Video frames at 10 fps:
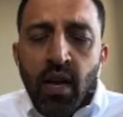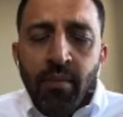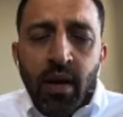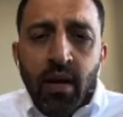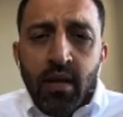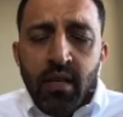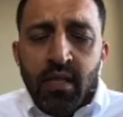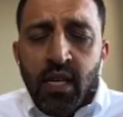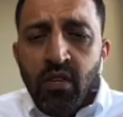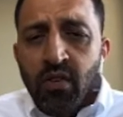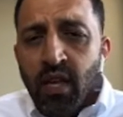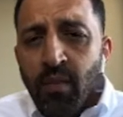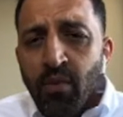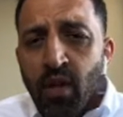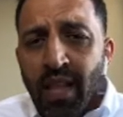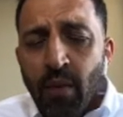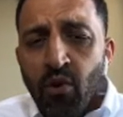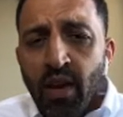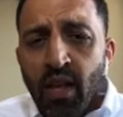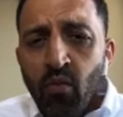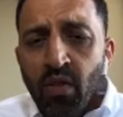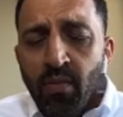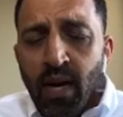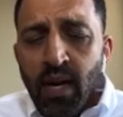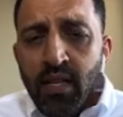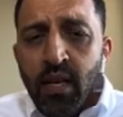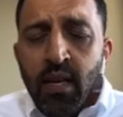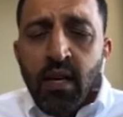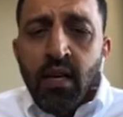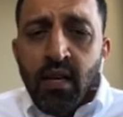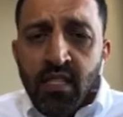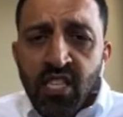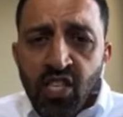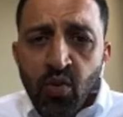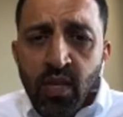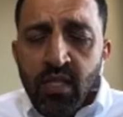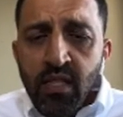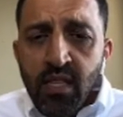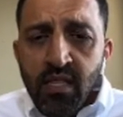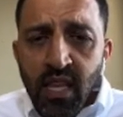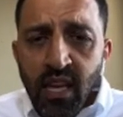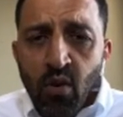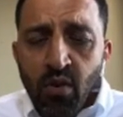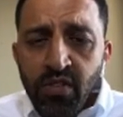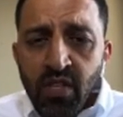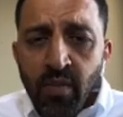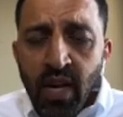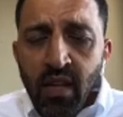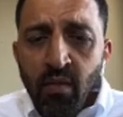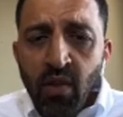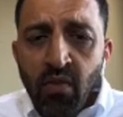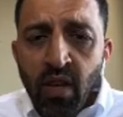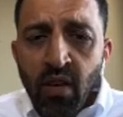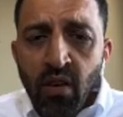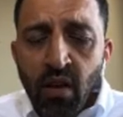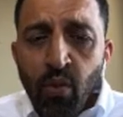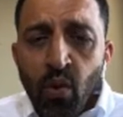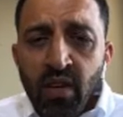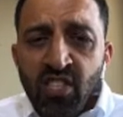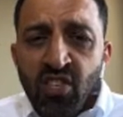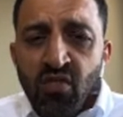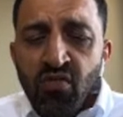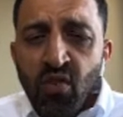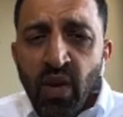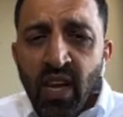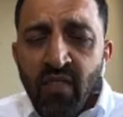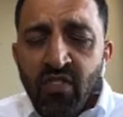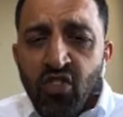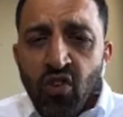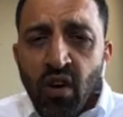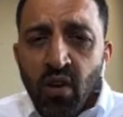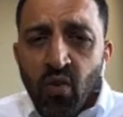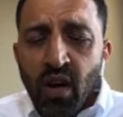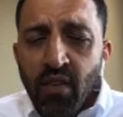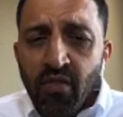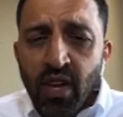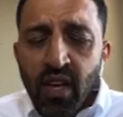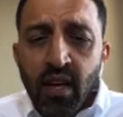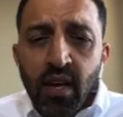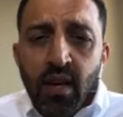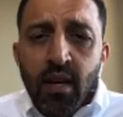And I'm going to continue to keep collaborating with my constituents and stakeholders in my community on important issues so we can have a strong recovery,